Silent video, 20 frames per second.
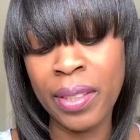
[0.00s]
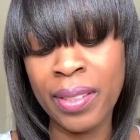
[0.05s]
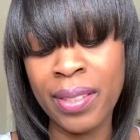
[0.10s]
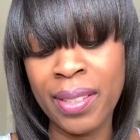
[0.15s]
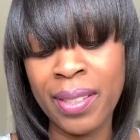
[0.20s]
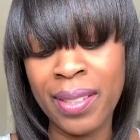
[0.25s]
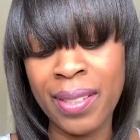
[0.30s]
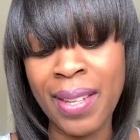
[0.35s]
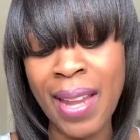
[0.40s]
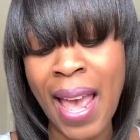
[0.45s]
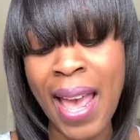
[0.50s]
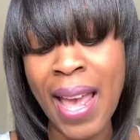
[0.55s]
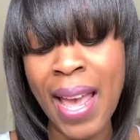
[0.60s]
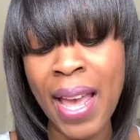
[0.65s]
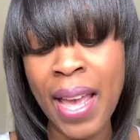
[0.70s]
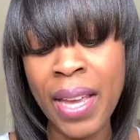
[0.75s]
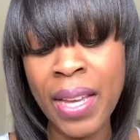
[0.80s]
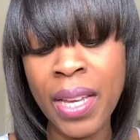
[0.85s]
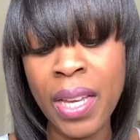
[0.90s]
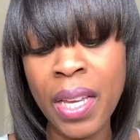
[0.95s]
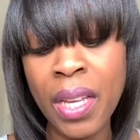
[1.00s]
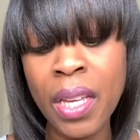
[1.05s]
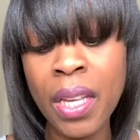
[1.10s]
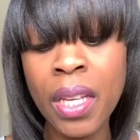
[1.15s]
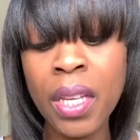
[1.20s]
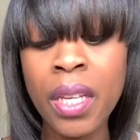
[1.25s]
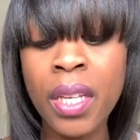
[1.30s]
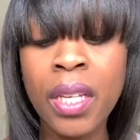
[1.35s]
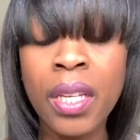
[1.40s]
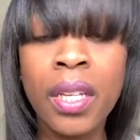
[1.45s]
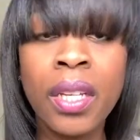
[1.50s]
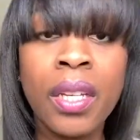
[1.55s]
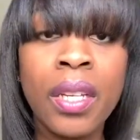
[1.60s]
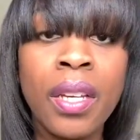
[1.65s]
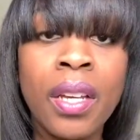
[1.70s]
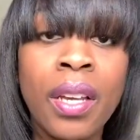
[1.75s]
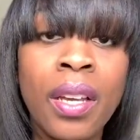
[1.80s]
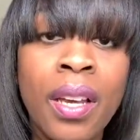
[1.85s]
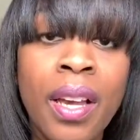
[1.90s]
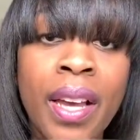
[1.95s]
Stag. I
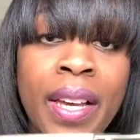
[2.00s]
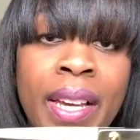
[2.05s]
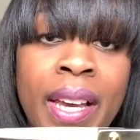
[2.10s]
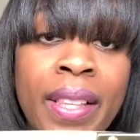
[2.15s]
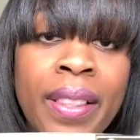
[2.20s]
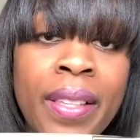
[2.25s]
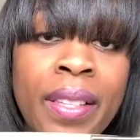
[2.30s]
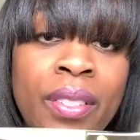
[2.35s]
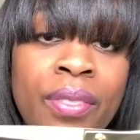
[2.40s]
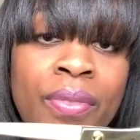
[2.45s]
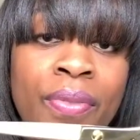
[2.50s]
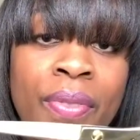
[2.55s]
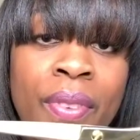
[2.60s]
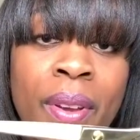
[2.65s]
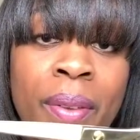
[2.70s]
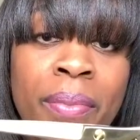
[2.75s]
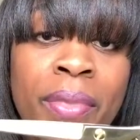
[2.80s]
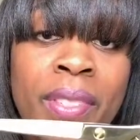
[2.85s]
got these from